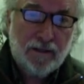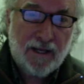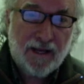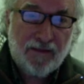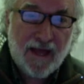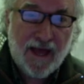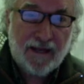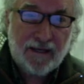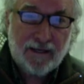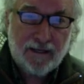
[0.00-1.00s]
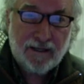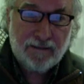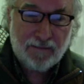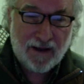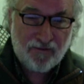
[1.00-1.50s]
And that,
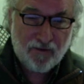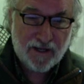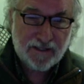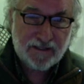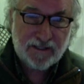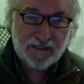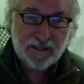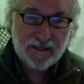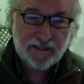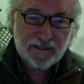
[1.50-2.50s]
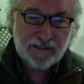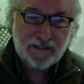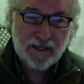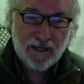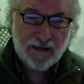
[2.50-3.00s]
my friends,
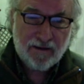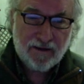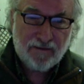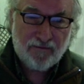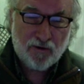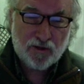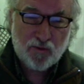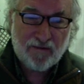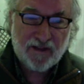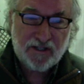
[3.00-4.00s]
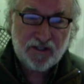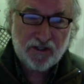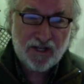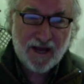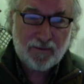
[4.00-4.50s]
is First
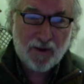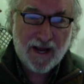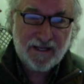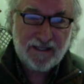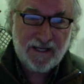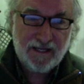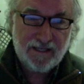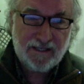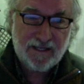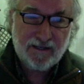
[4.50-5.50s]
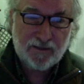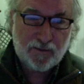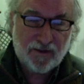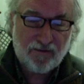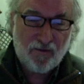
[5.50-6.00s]
Revelation chapter 18 deals
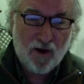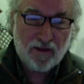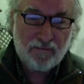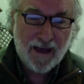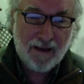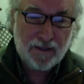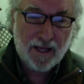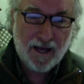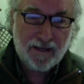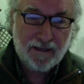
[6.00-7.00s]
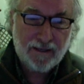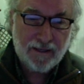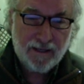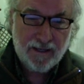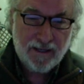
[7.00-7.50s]
with the fall of Babylon,
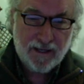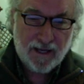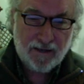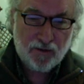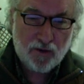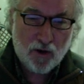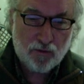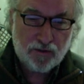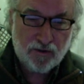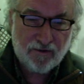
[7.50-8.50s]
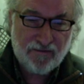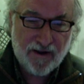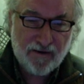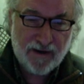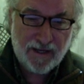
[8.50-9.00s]
and you go to the
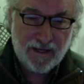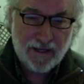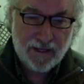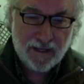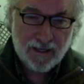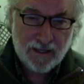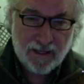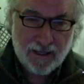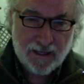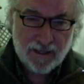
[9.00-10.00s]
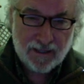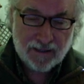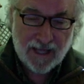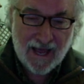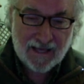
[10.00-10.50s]
very
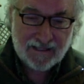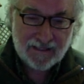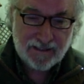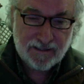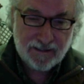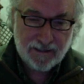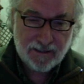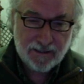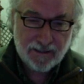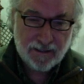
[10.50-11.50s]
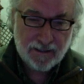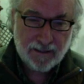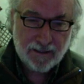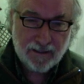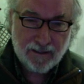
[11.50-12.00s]
last
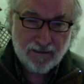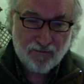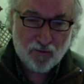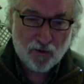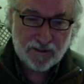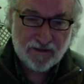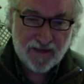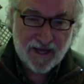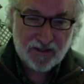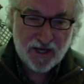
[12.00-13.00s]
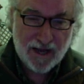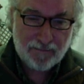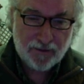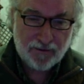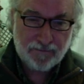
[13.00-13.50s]
verse of that
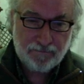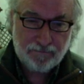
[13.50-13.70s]
chapter.